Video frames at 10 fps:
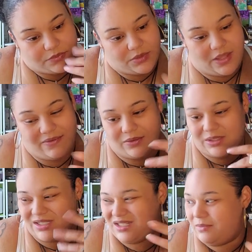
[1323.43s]
heavy on
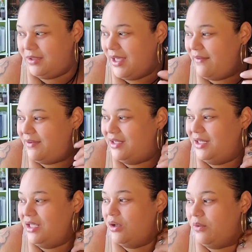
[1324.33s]
someone having
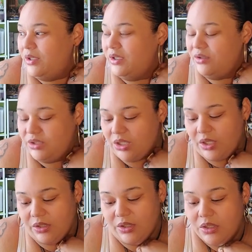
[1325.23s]
Leo in their chart,
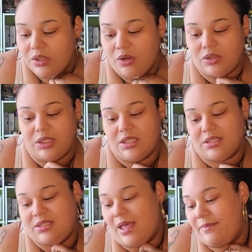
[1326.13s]
needing to
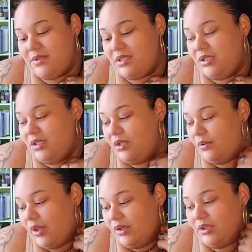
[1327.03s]
tap into Leo
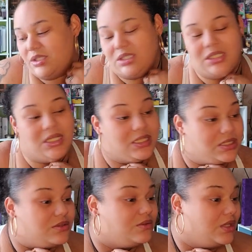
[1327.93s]
energy, needing
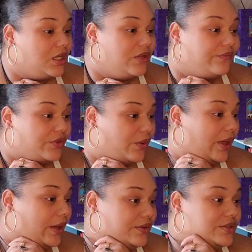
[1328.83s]
to know
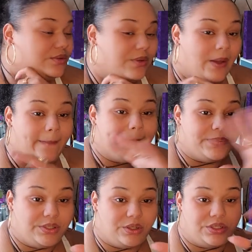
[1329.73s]
how to
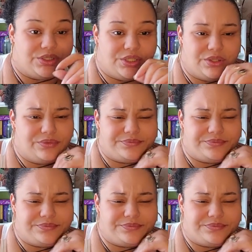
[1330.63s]
put on a show.